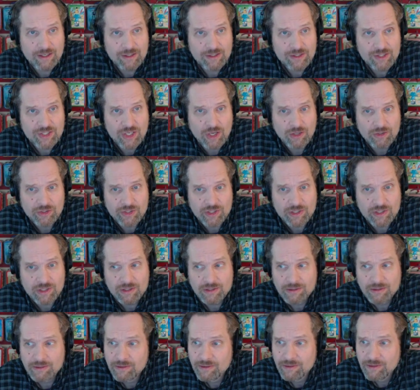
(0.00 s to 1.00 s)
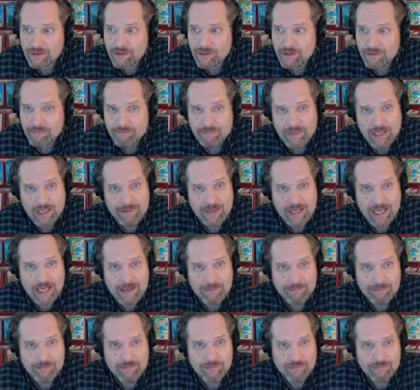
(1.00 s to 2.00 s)
Shelter? Maybe
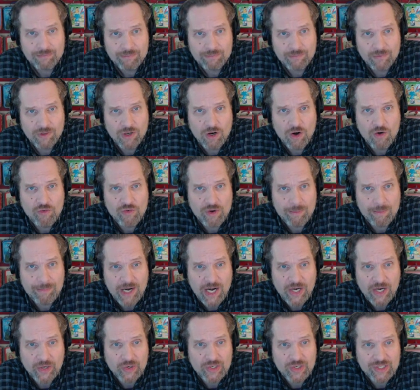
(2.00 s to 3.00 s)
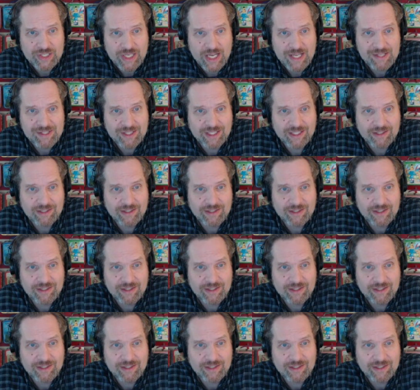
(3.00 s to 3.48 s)
I'm over prioritizing